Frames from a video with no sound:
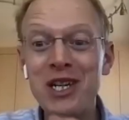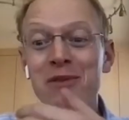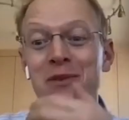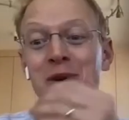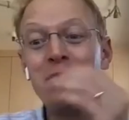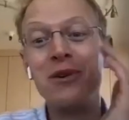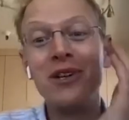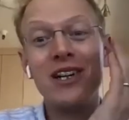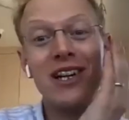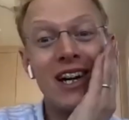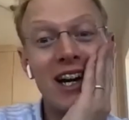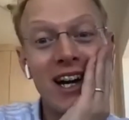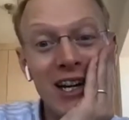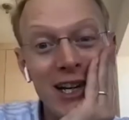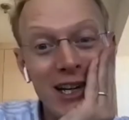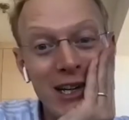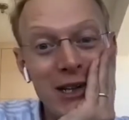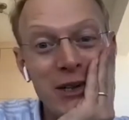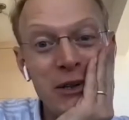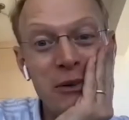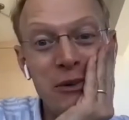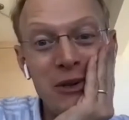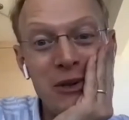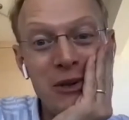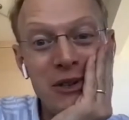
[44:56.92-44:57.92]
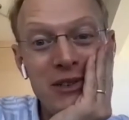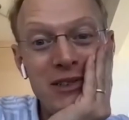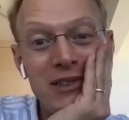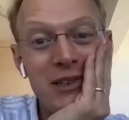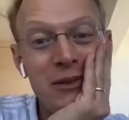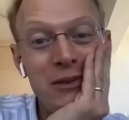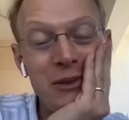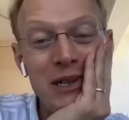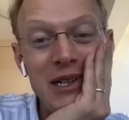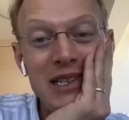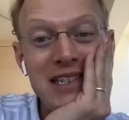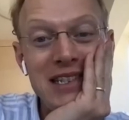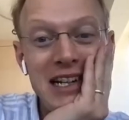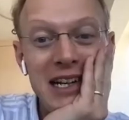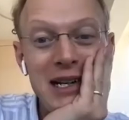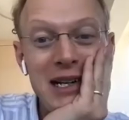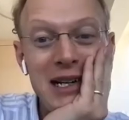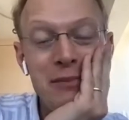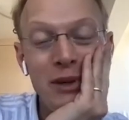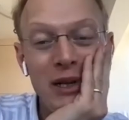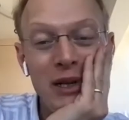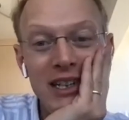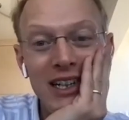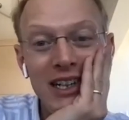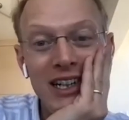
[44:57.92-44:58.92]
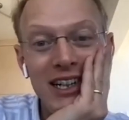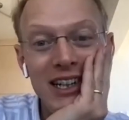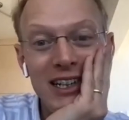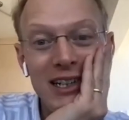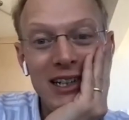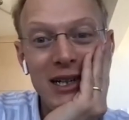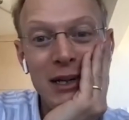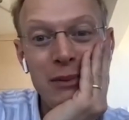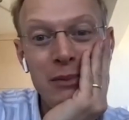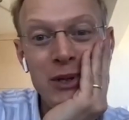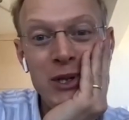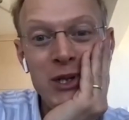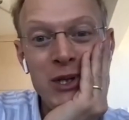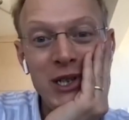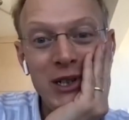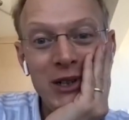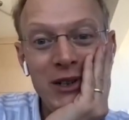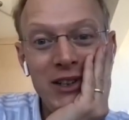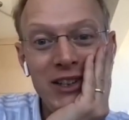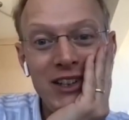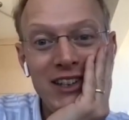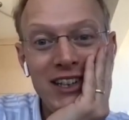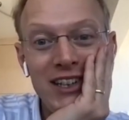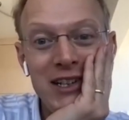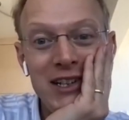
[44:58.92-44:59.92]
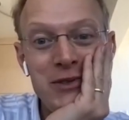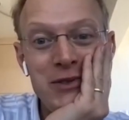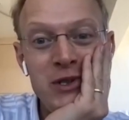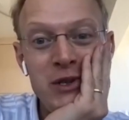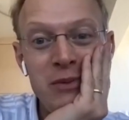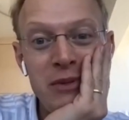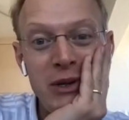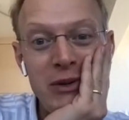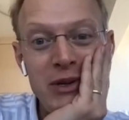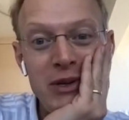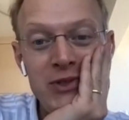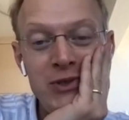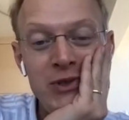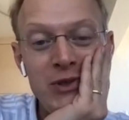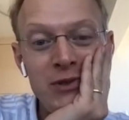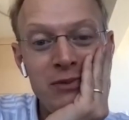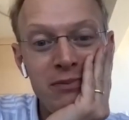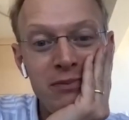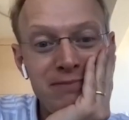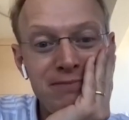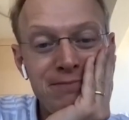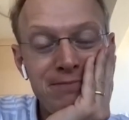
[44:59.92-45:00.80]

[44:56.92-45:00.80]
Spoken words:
everyone. I know we're at time, but I appreciate all the answers to my questions.